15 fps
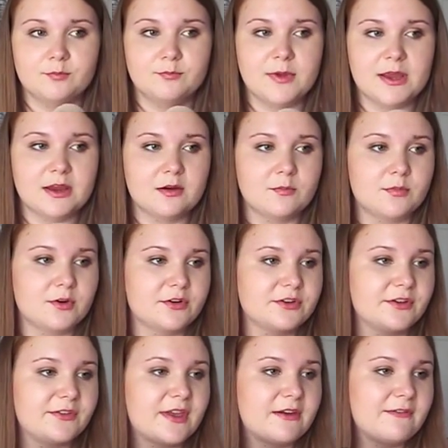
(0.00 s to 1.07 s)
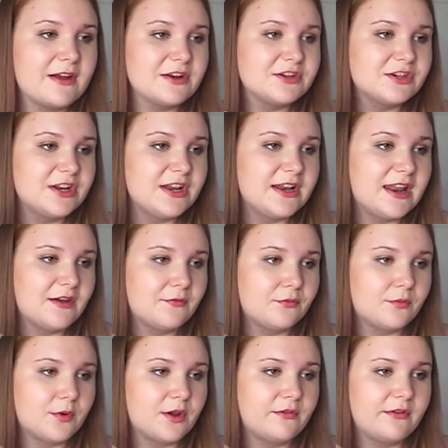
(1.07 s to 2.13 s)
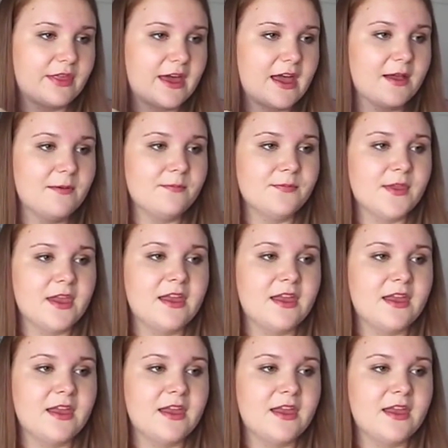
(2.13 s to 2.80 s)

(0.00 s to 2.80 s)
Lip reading: makeup brushes. I've actually left one over there.